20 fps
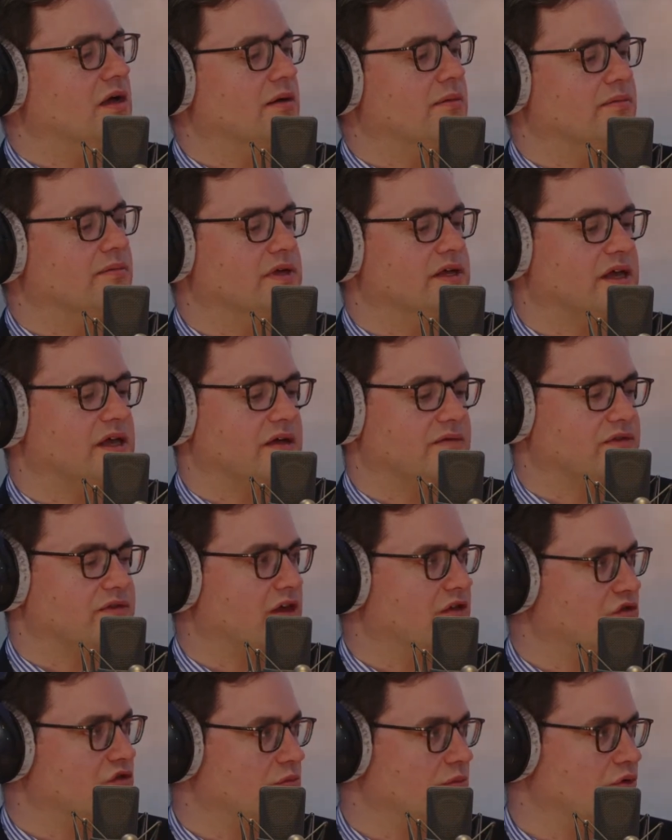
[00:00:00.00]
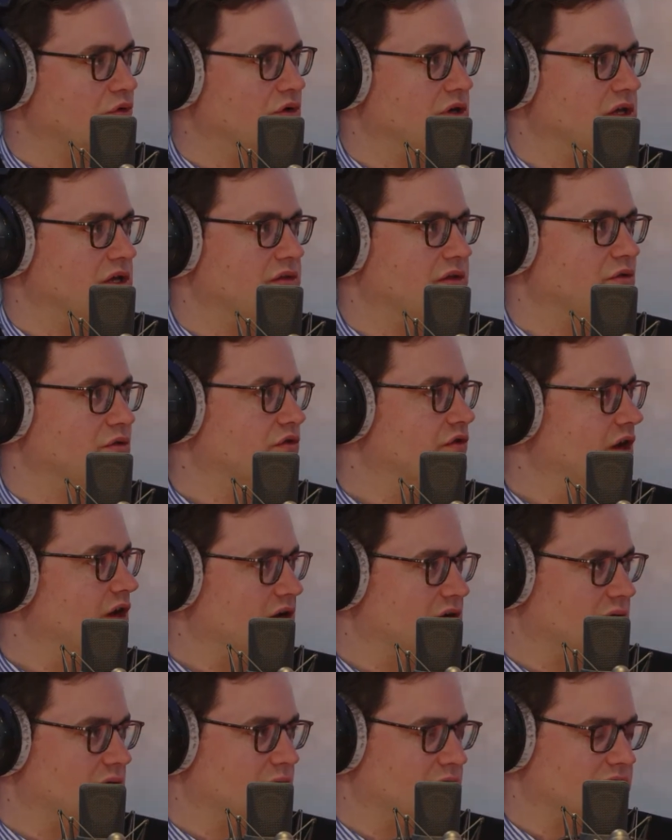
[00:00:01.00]
He gave testimony. There was
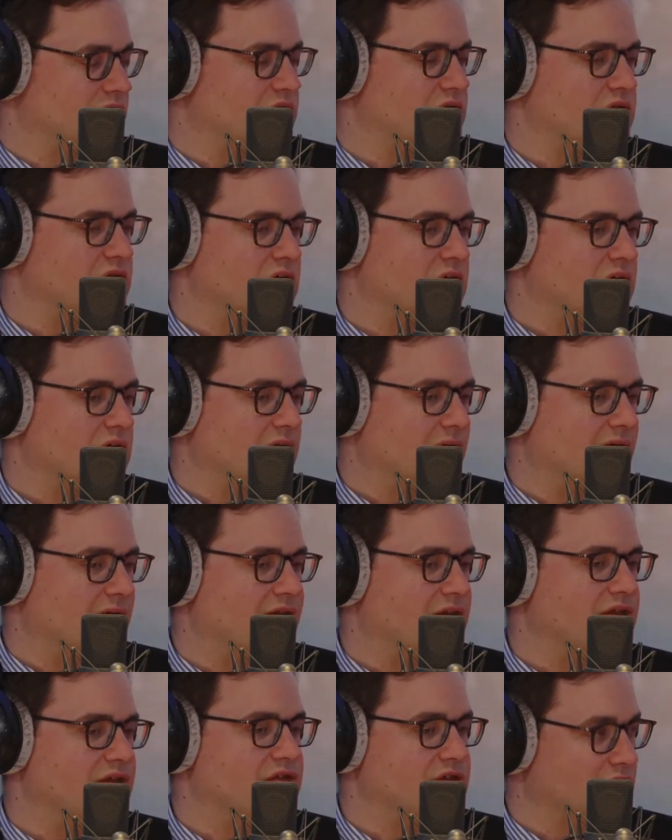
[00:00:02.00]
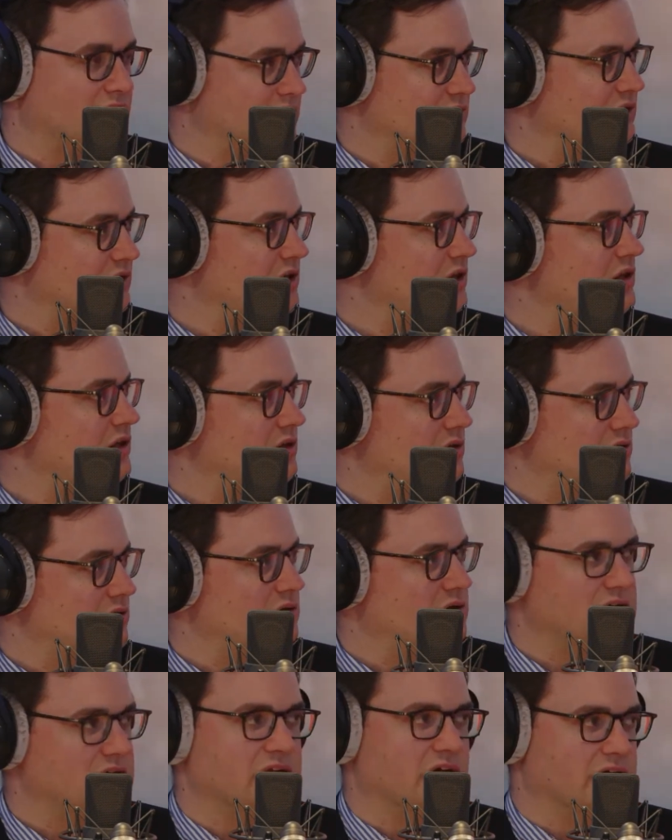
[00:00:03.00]
documents. And then suddenly
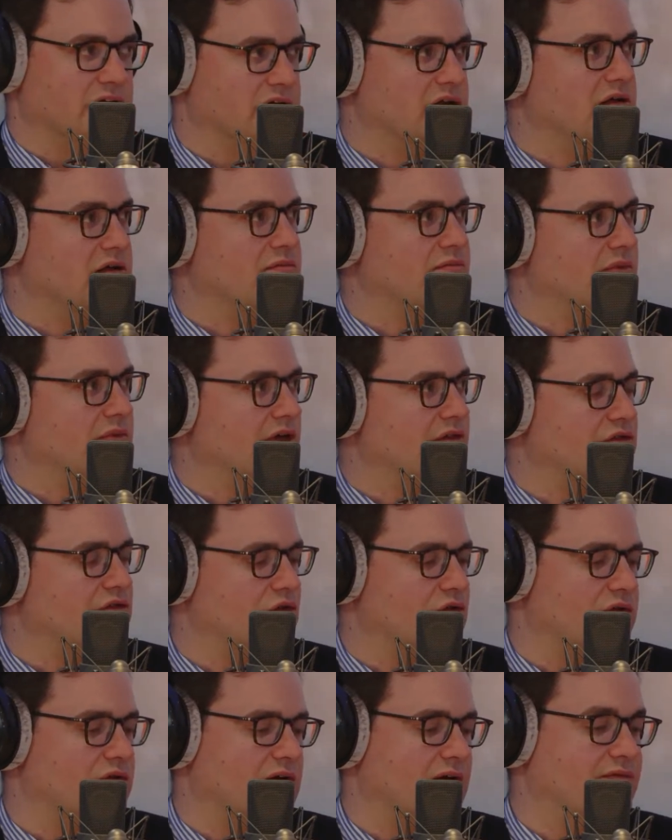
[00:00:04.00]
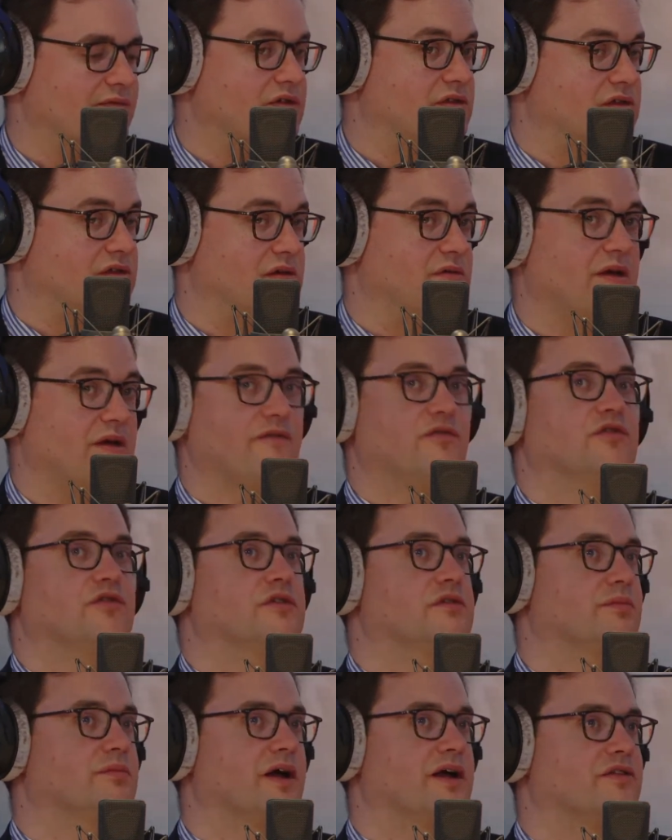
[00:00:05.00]
he died. And so obviously everyone's
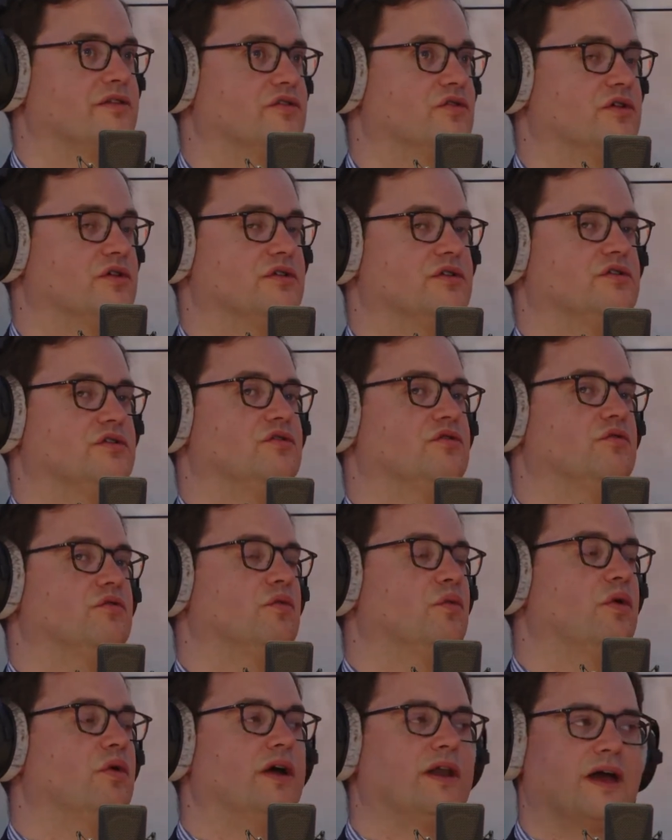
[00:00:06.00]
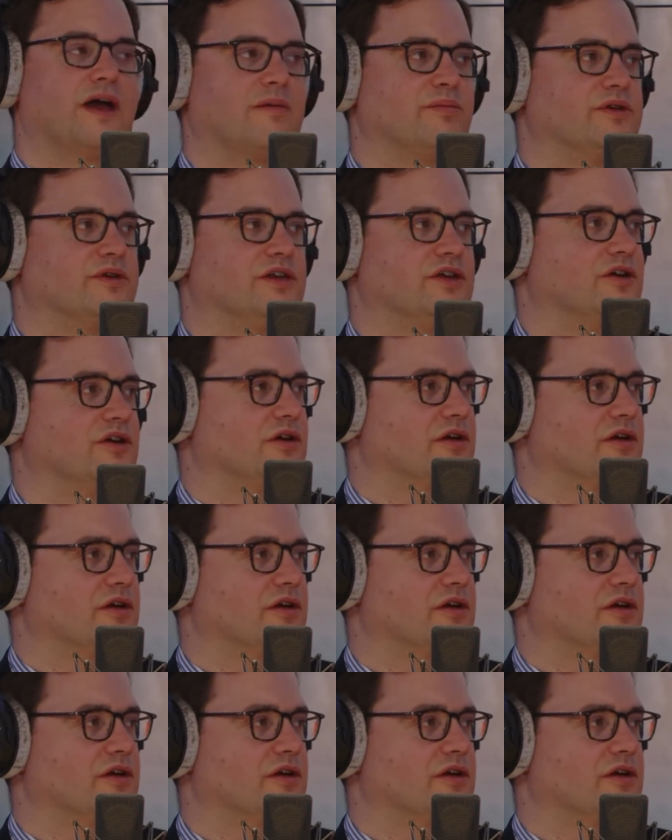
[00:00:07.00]
mind's going to what happened here.